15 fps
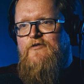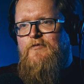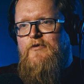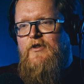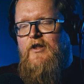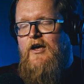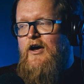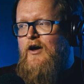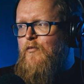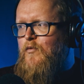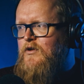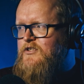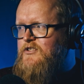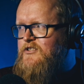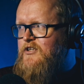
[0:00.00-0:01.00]
an achievement. Like
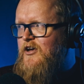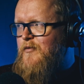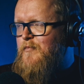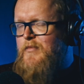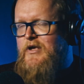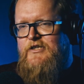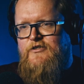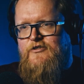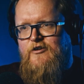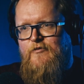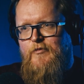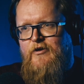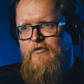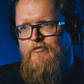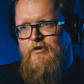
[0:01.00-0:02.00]
I watched
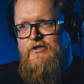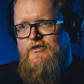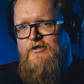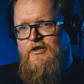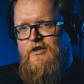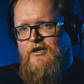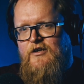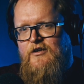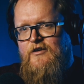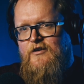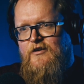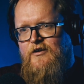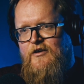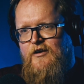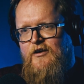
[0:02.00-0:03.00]
Midsummer
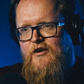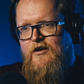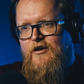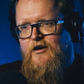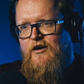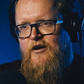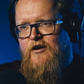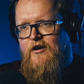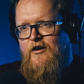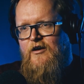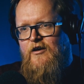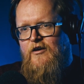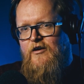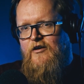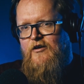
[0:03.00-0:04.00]
recently,
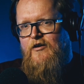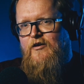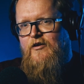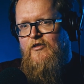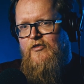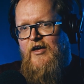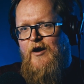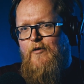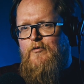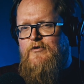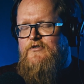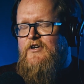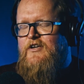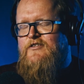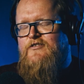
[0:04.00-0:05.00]

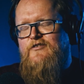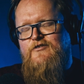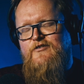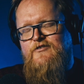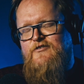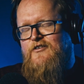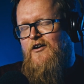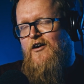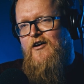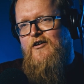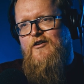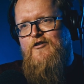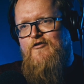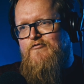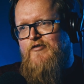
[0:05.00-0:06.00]
that was, it's such a
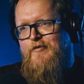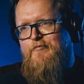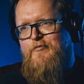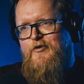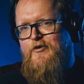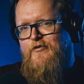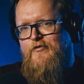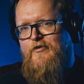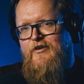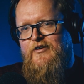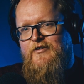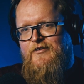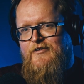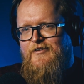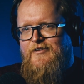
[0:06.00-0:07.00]
dark, grim
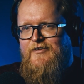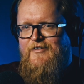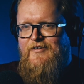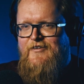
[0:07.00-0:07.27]
movie.